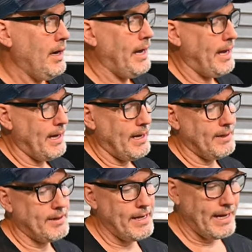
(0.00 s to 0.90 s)

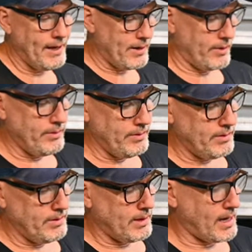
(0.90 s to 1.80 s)
And now
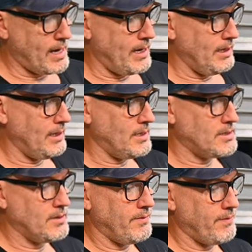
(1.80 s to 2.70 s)
I
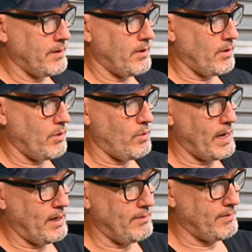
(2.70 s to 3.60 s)
need to figure a
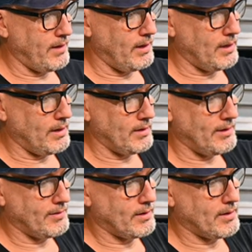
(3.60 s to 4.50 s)
way of taking
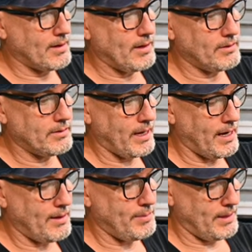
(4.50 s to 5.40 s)
this gunnel
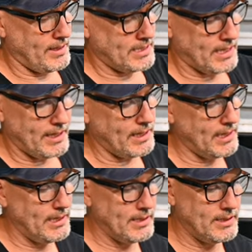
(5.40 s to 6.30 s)
cap and tying
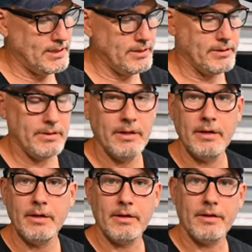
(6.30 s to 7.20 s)
it into
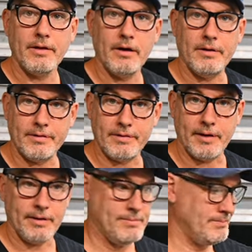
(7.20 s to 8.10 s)
the hull
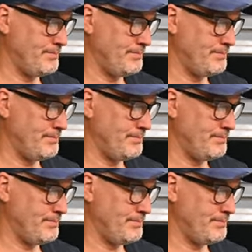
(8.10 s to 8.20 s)
side.